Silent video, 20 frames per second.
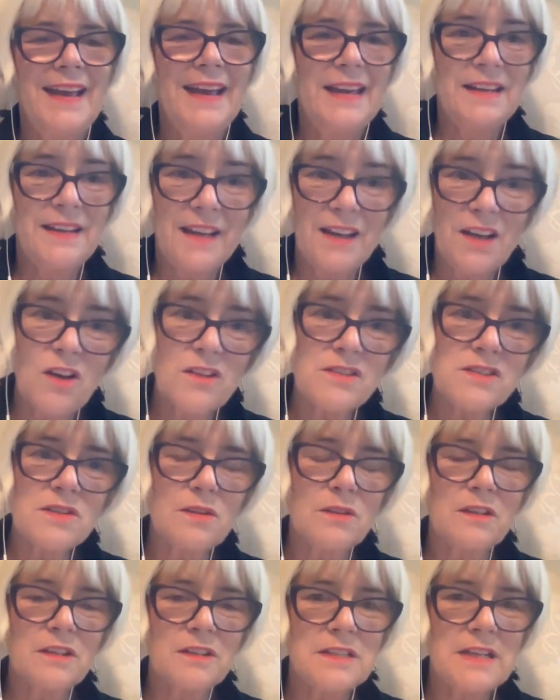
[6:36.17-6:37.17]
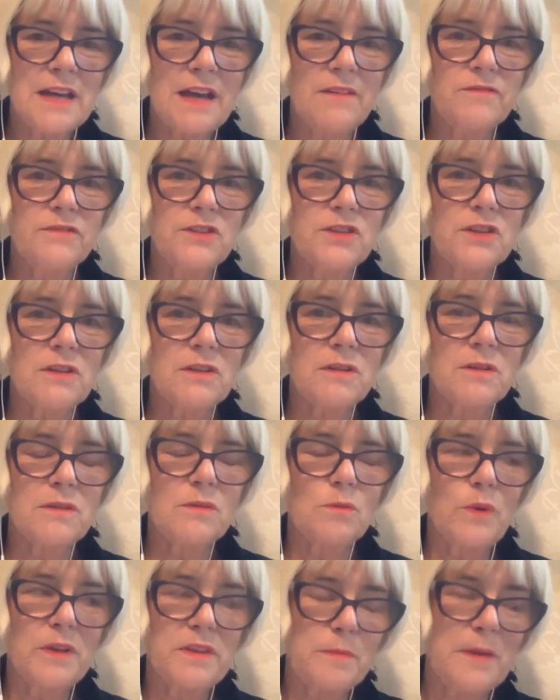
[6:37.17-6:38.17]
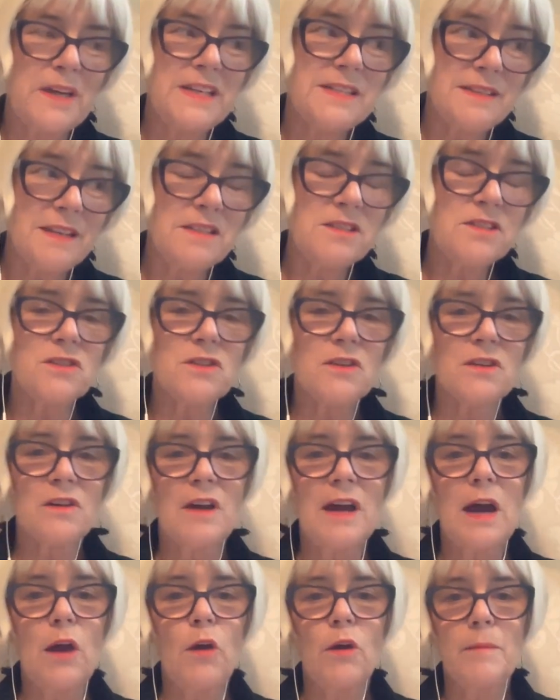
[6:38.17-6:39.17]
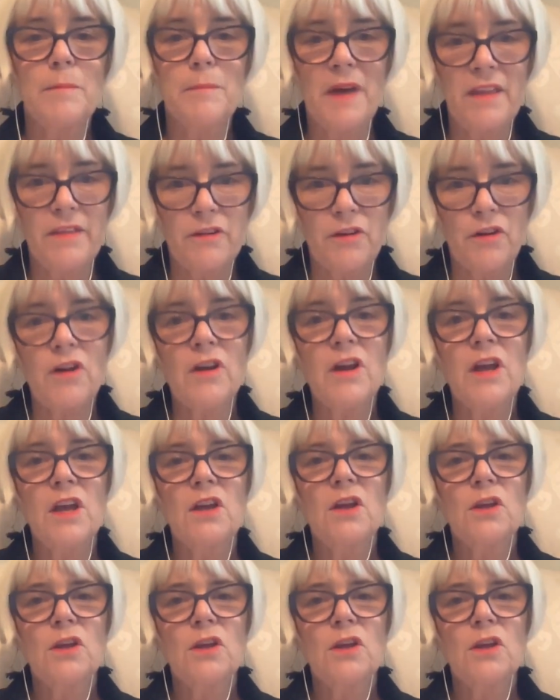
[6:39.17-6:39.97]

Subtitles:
And I also looked after, with my sister, our mother,